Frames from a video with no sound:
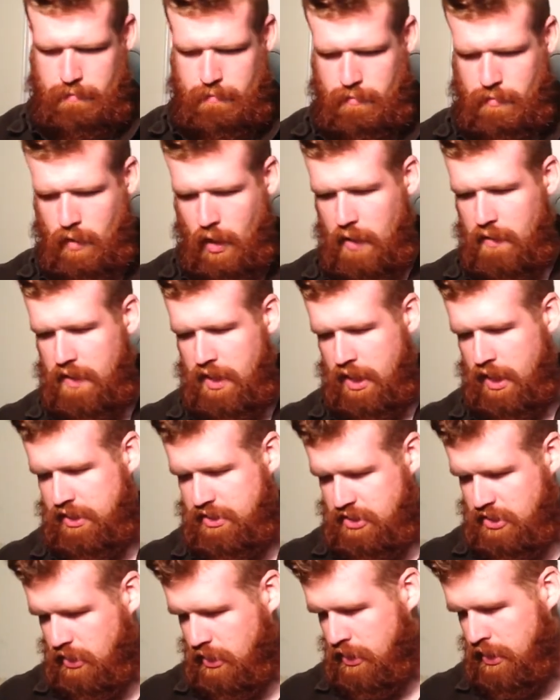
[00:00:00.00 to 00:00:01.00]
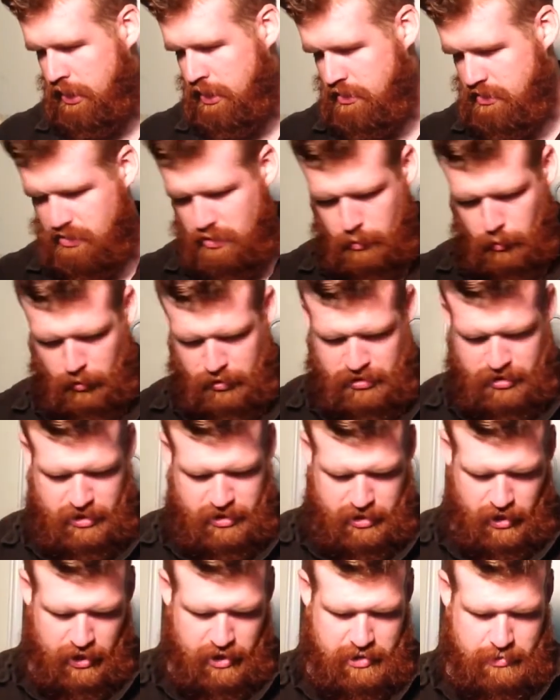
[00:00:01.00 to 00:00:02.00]
Not that I necessarily need it so much these
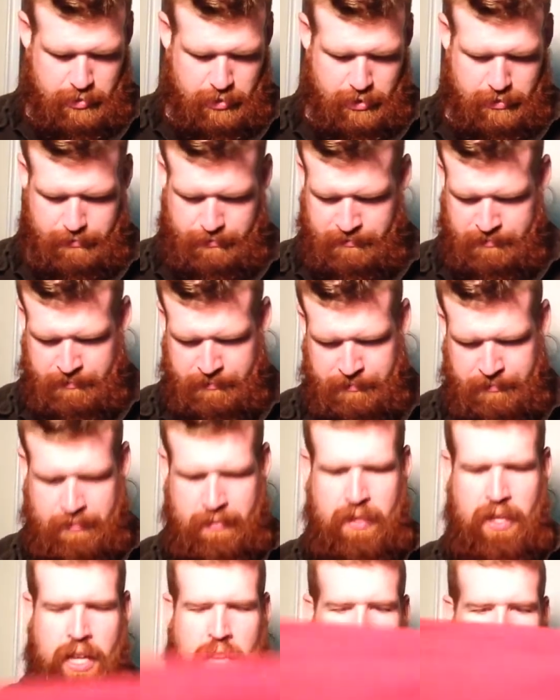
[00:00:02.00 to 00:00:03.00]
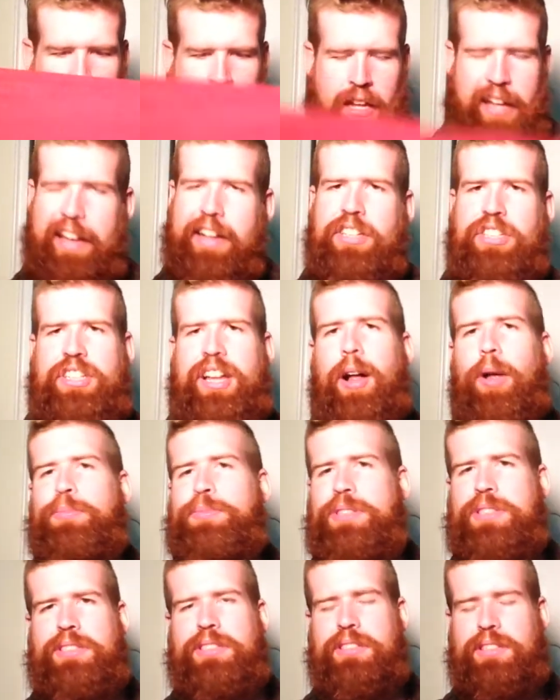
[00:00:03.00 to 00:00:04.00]
days, but it just
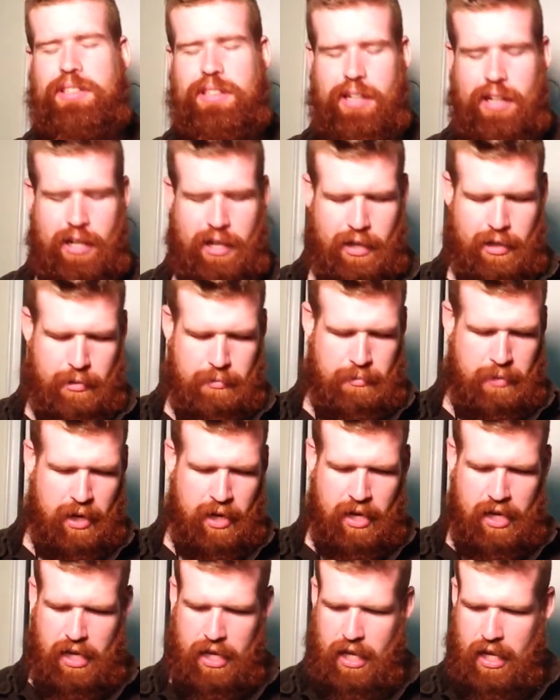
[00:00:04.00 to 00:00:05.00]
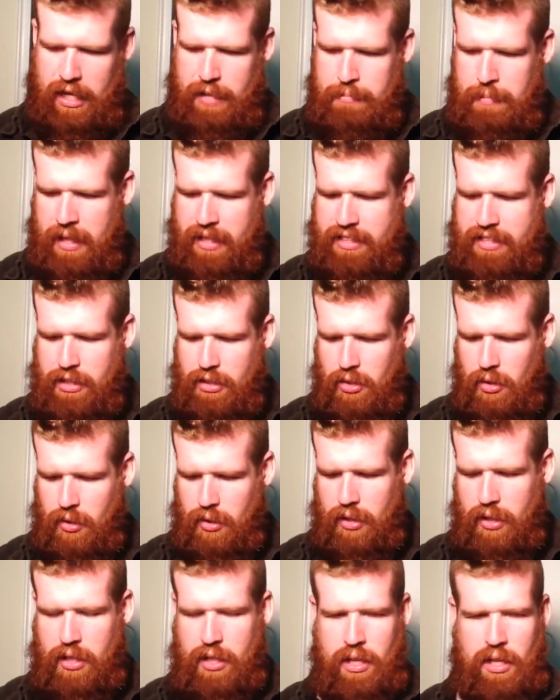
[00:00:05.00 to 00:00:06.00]
helps, and it makes it
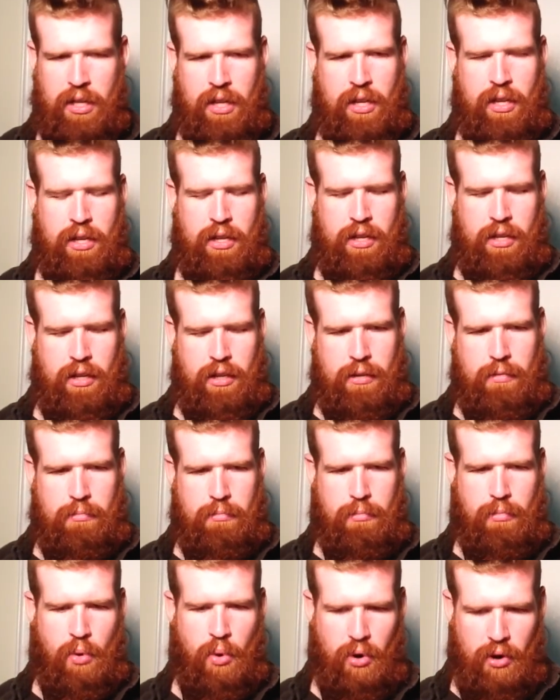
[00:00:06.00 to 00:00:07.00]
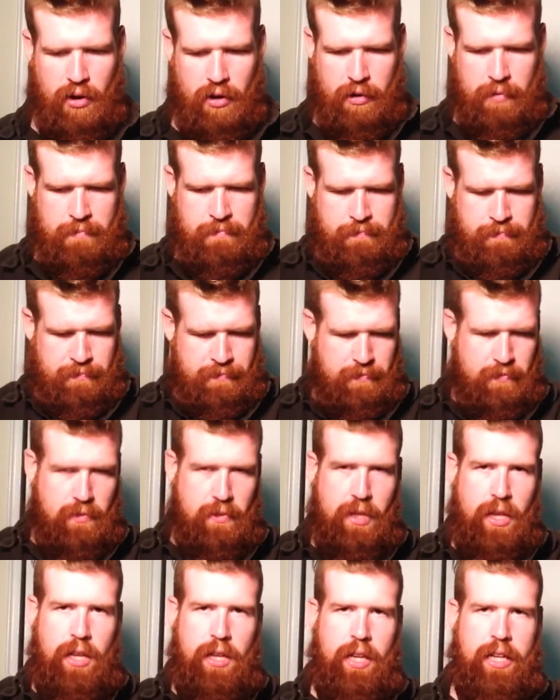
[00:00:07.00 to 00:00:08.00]
look more
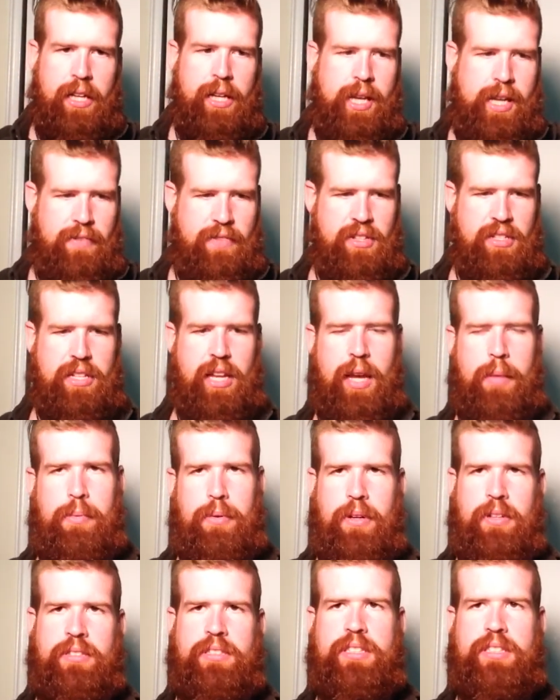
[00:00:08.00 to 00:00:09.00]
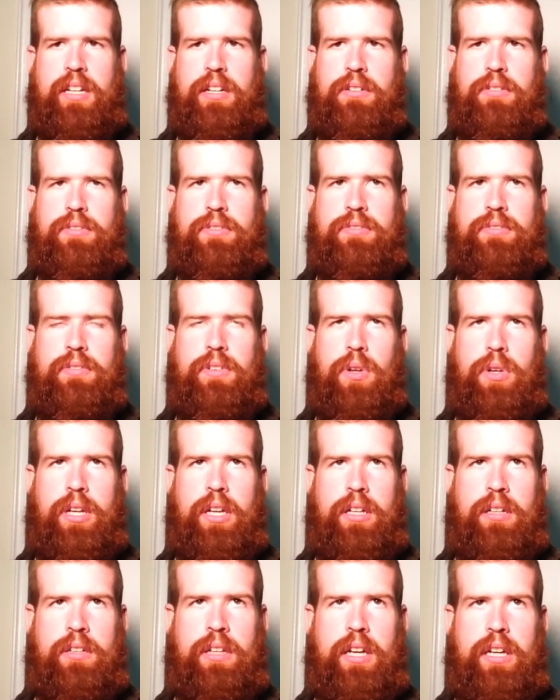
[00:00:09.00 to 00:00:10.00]
like an even taper instead of
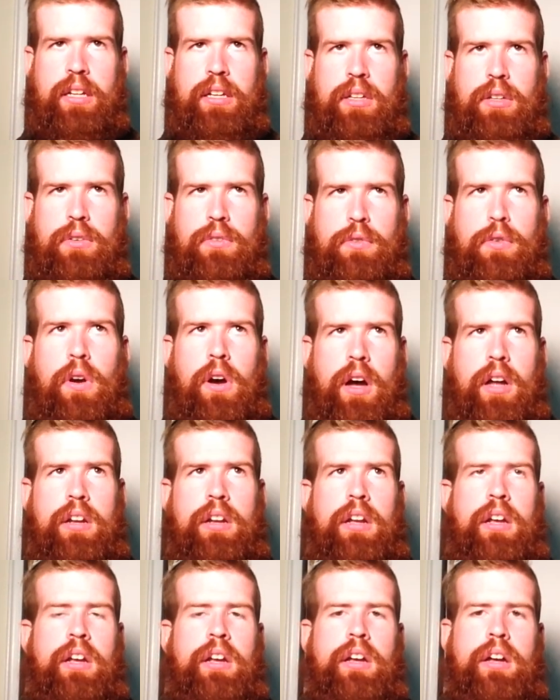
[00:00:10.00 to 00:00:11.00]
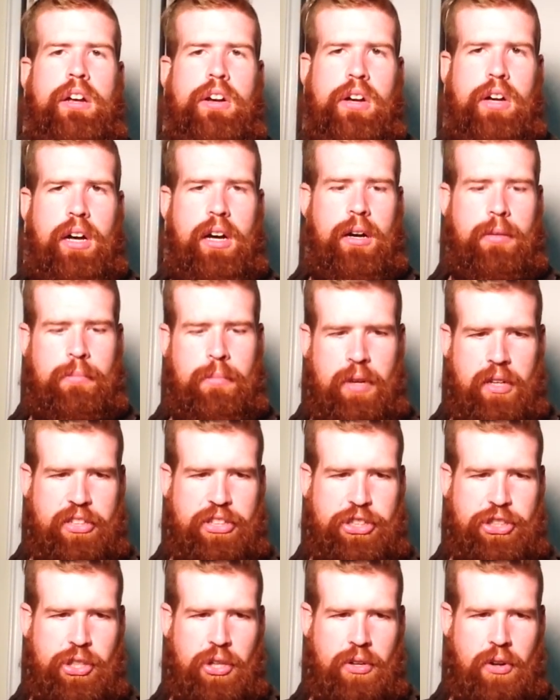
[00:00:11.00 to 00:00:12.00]
looking like you've got a
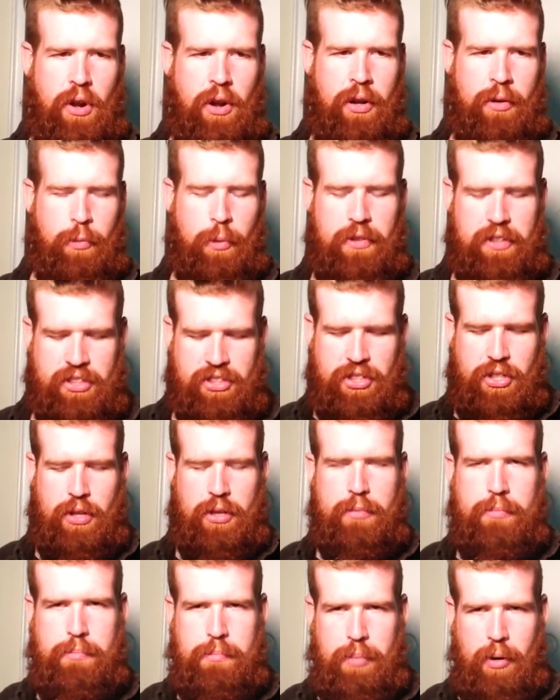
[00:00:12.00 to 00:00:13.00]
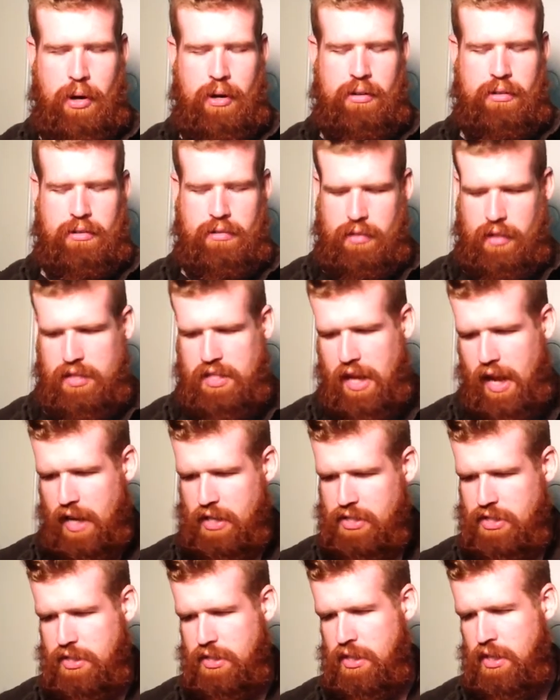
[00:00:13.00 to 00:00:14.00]
shirt on with a skirt part
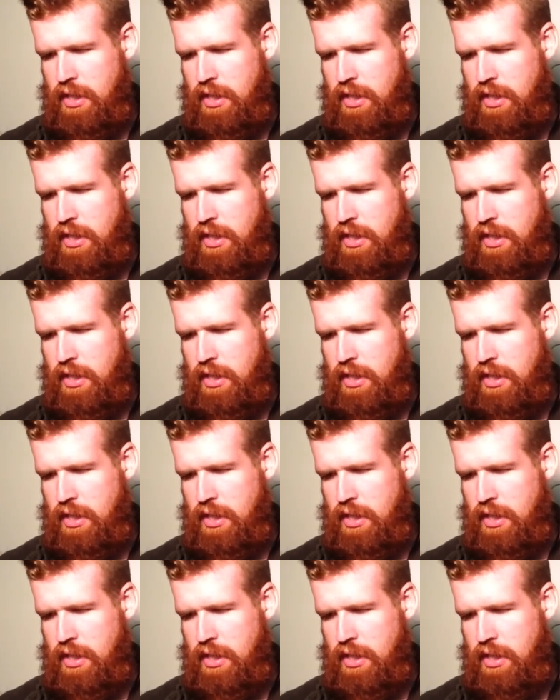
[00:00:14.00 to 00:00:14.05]
attached.